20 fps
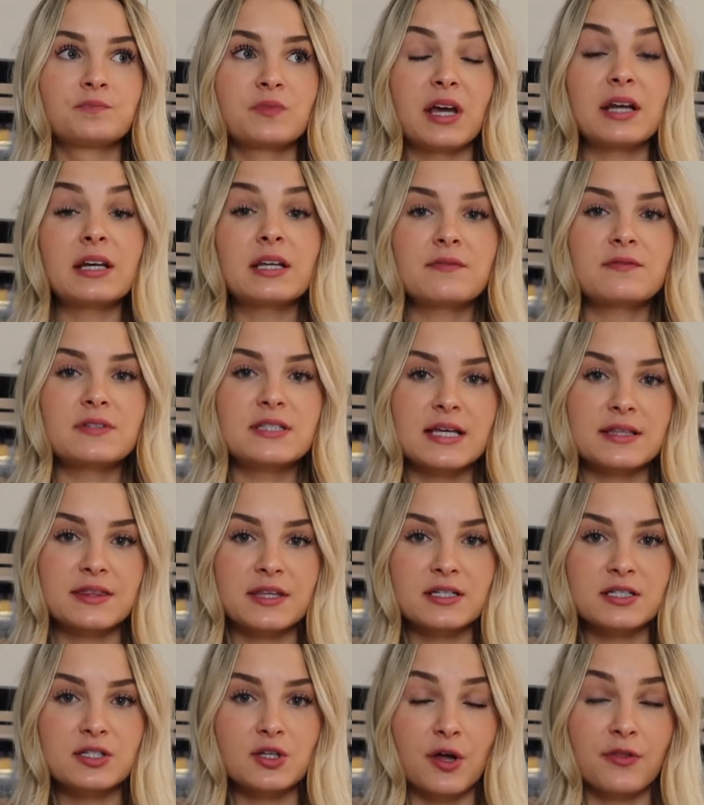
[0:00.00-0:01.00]
and he even said
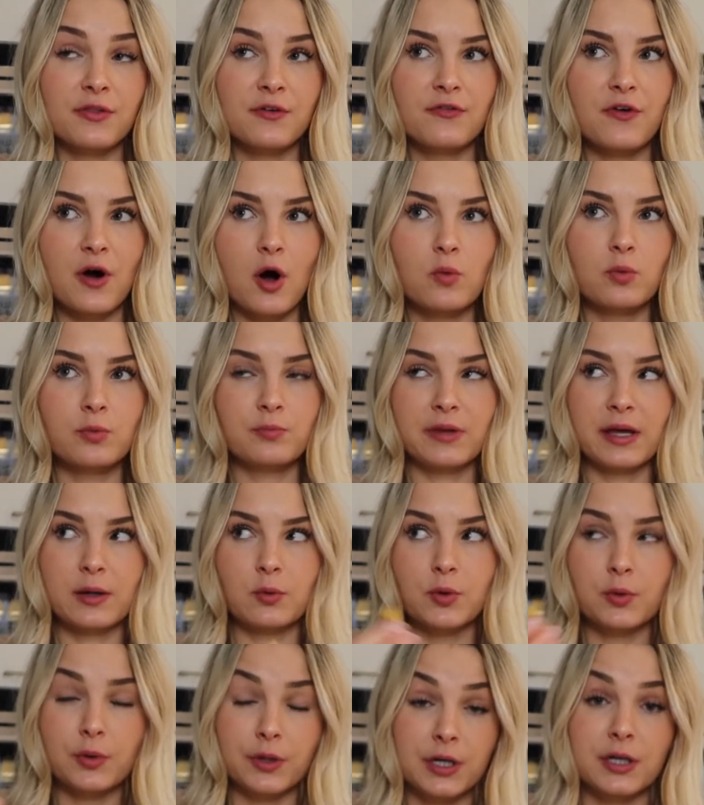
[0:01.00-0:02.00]
this on the phone, like
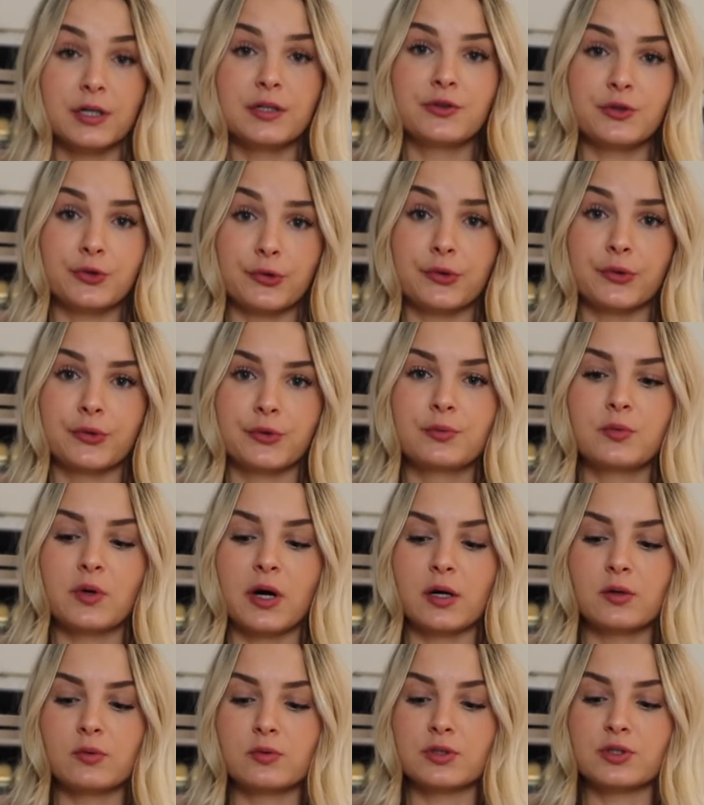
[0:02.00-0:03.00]
we were in the room while
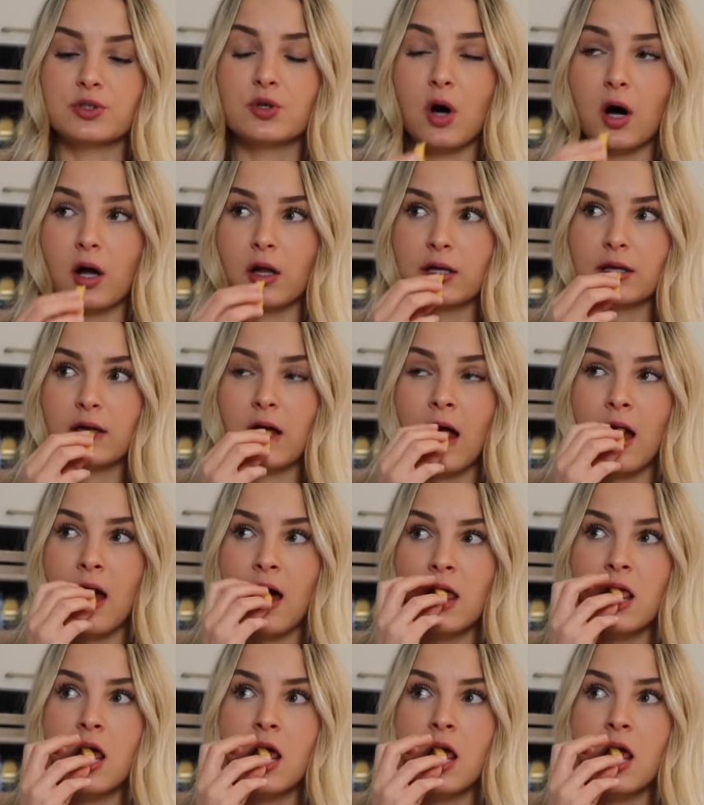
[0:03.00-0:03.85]
he was calling